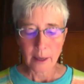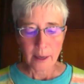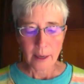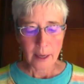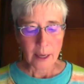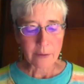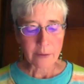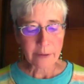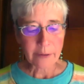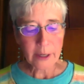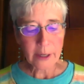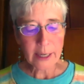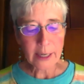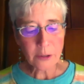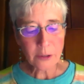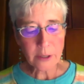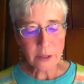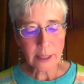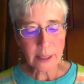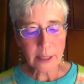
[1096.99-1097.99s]
And very
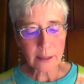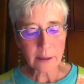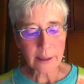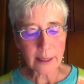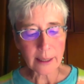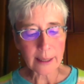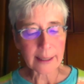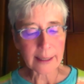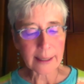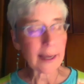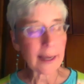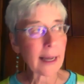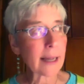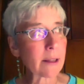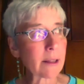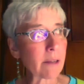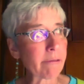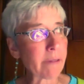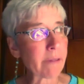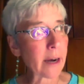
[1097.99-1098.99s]
interestingly, again, the
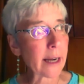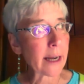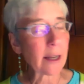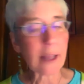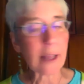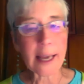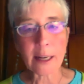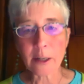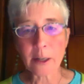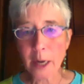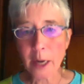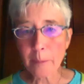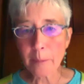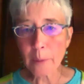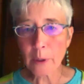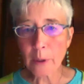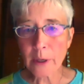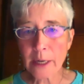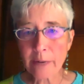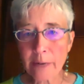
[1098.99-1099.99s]
file had a
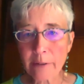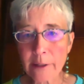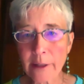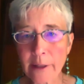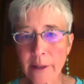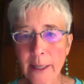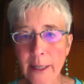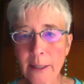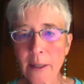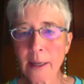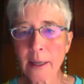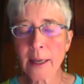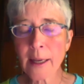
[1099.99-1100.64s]
number and everything,